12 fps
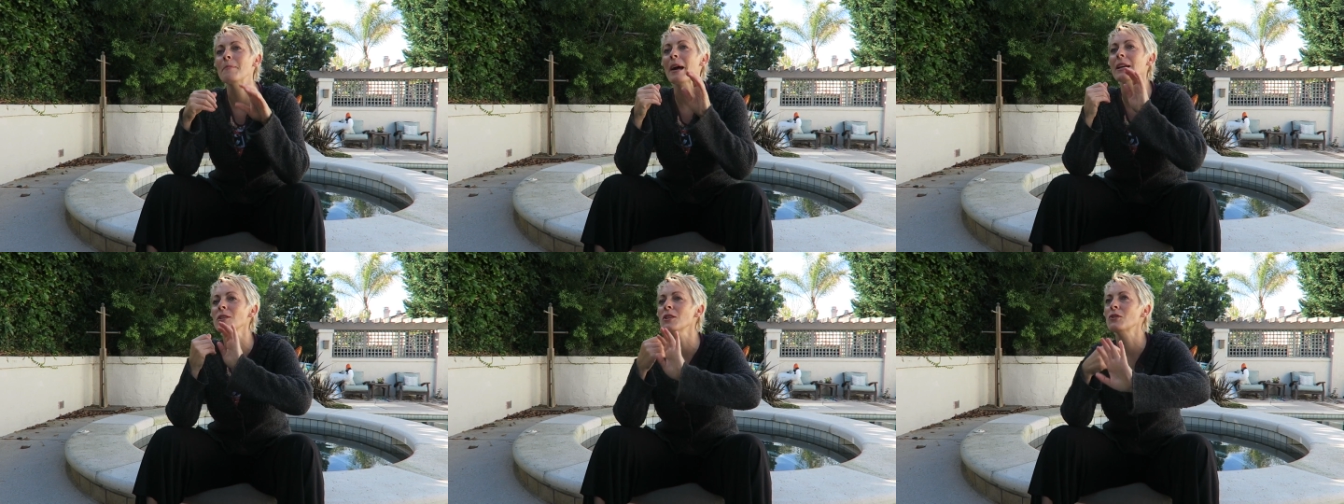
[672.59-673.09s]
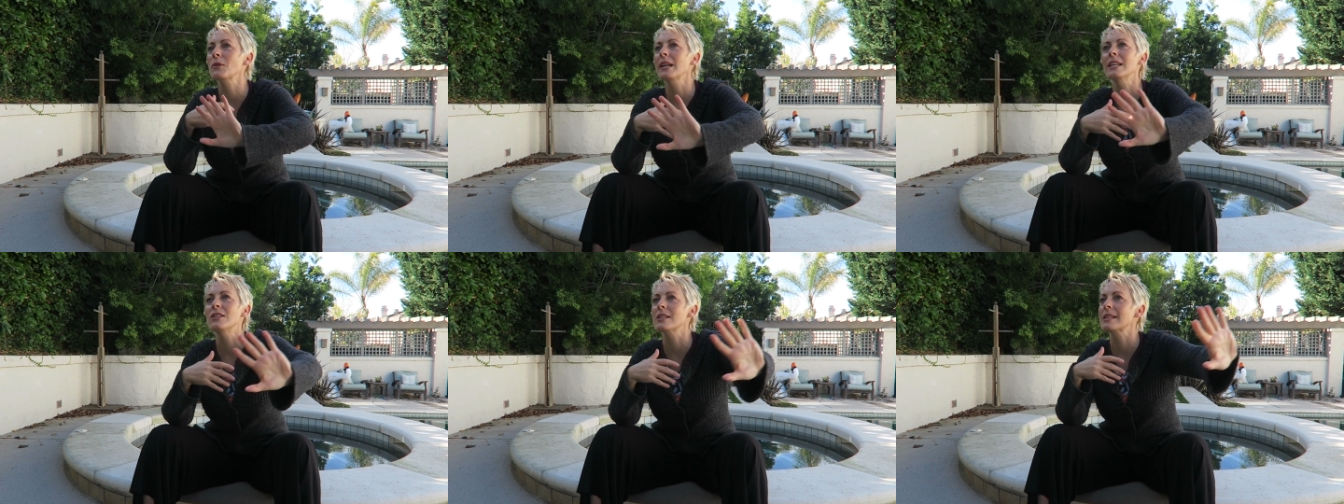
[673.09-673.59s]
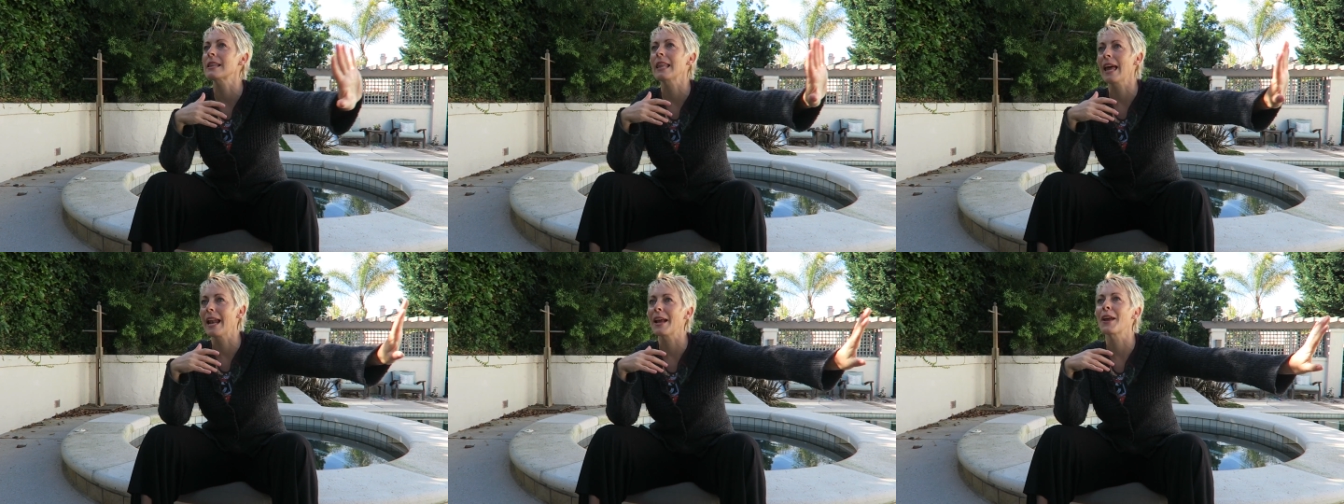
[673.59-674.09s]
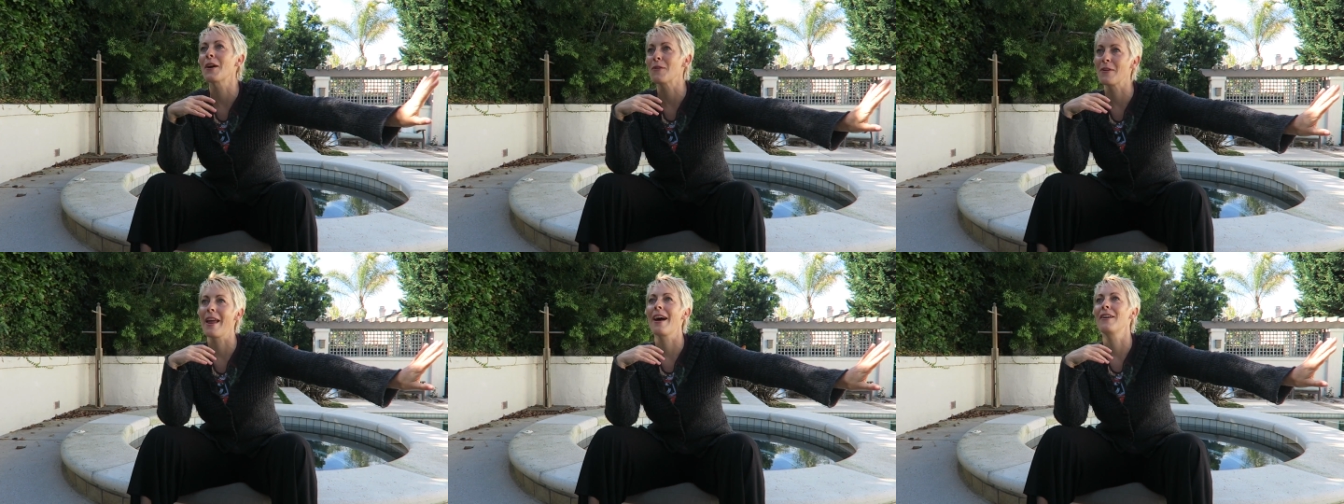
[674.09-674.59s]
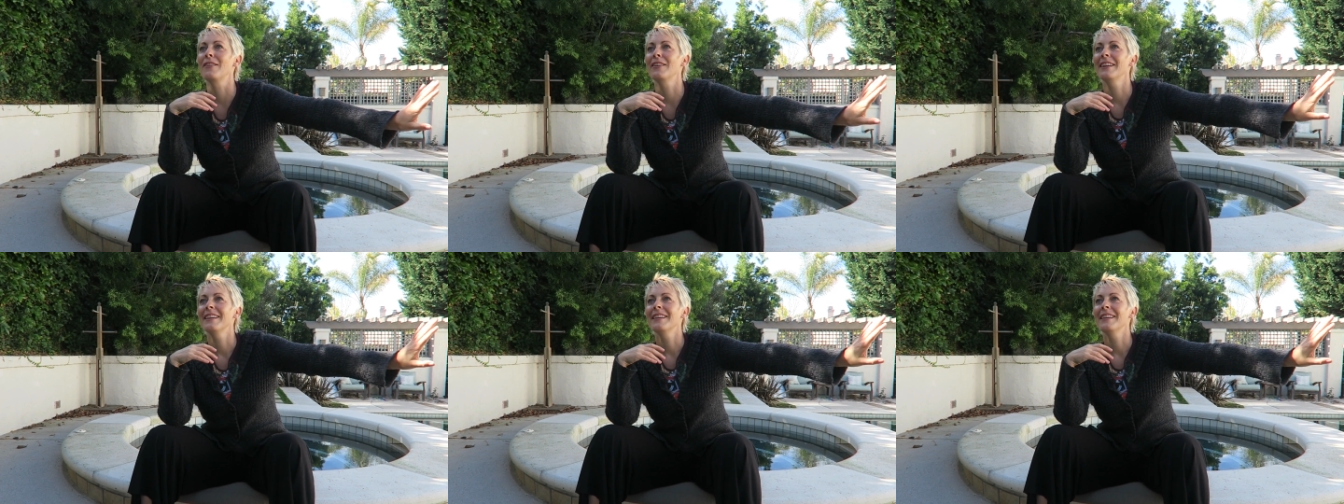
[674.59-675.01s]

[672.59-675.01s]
I'm actually trying to just let it go now,